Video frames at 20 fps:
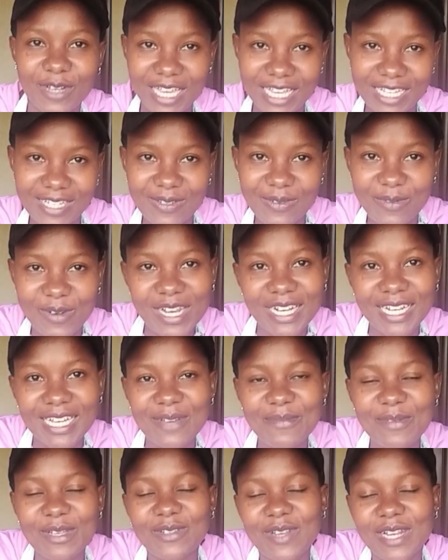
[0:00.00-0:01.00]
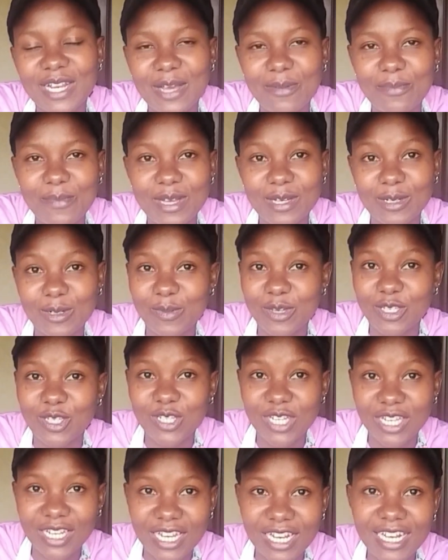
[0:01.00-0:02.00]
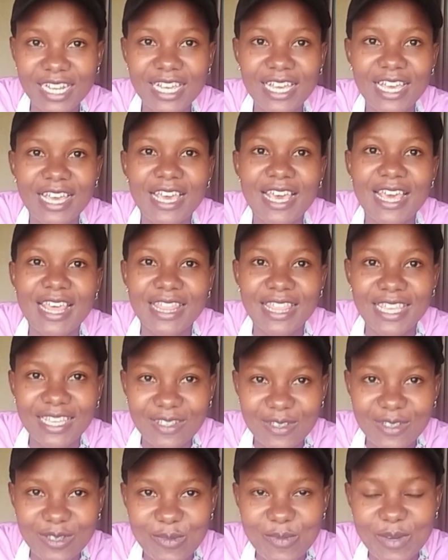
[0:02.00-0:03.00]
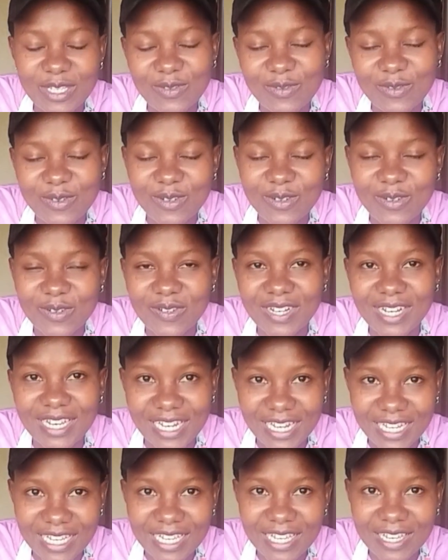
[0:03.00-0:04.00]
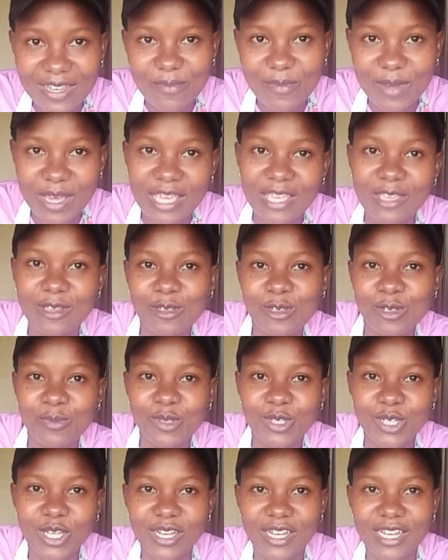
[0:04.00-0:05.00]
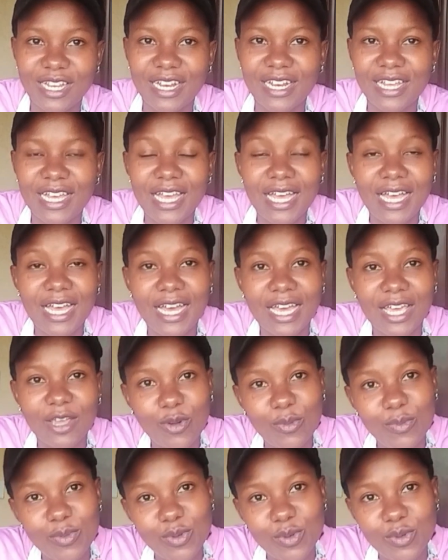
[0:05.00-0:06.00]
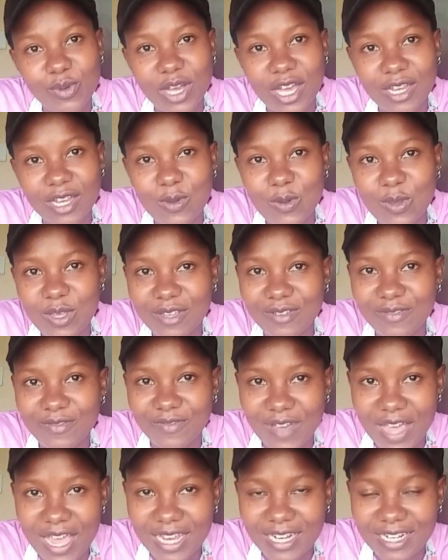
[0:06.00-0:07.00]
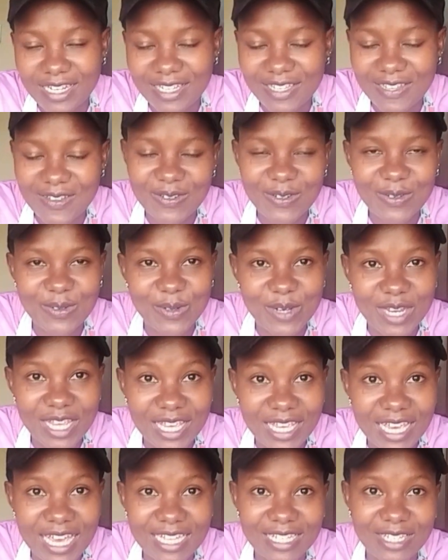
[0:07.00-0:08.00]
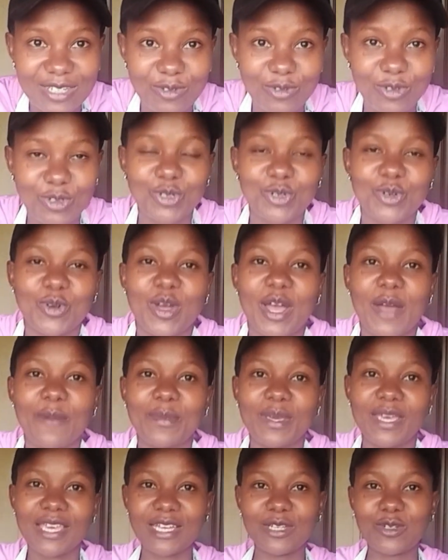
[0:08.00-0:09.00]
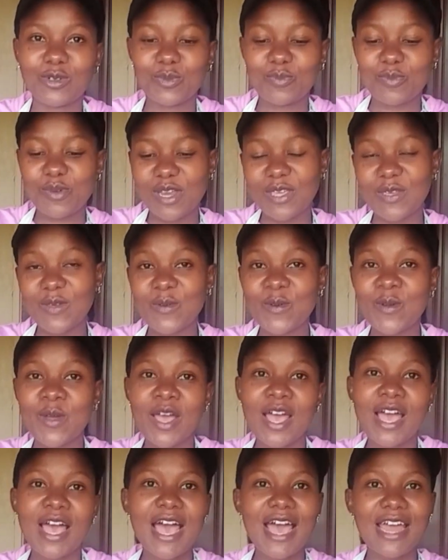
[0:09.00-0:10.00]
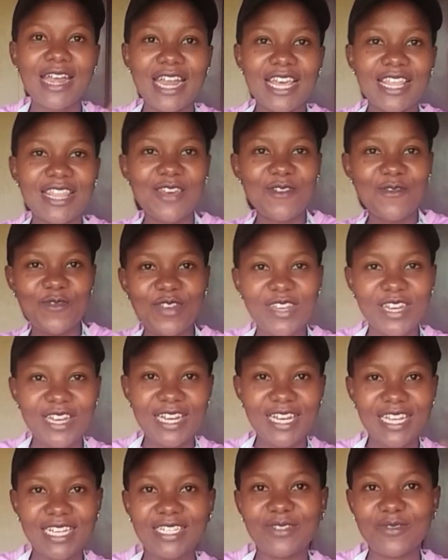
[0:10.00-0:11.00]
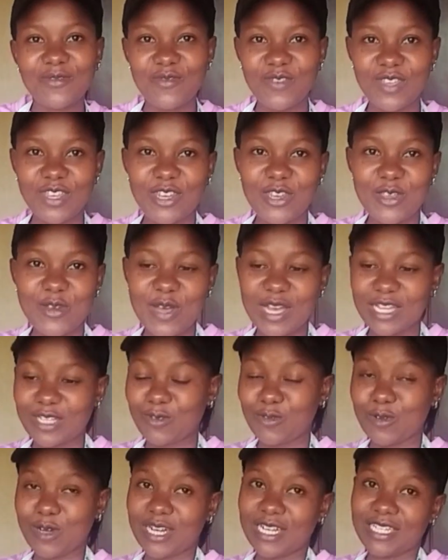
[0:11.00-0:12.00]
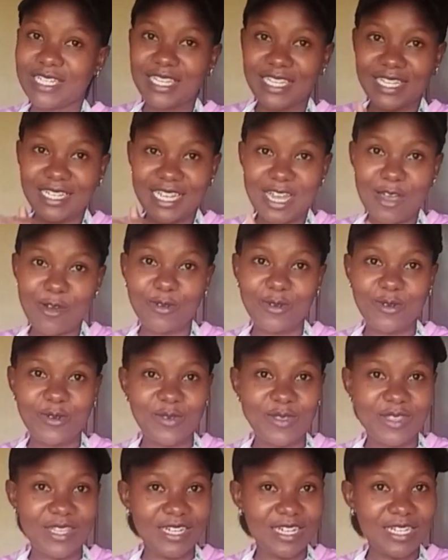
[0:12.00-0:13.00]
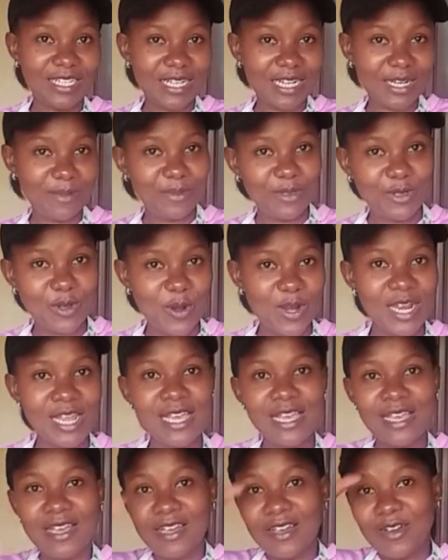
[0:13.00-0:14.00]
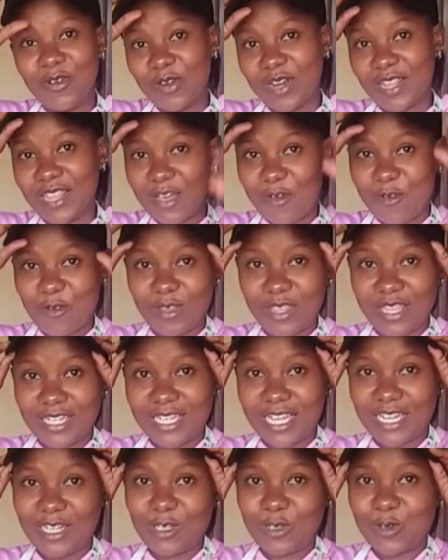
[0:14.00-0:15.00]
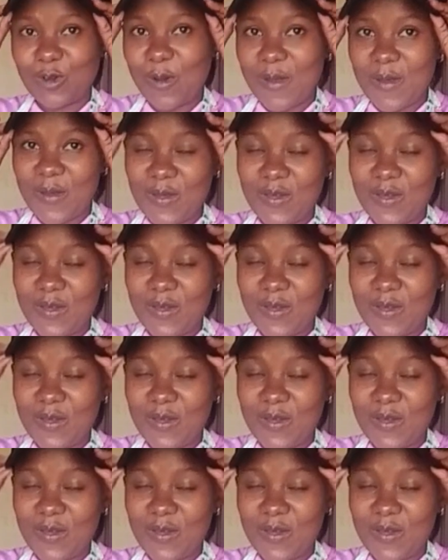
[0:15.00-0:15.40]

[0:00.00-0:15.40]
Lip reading: guys, welcome back to my channel. Thank you so much for clicking my YouTube channel. I hope you are doing fine. So today, as usual, I'm here to bring you another very lit video, as you can see down on the description, or rather on the title.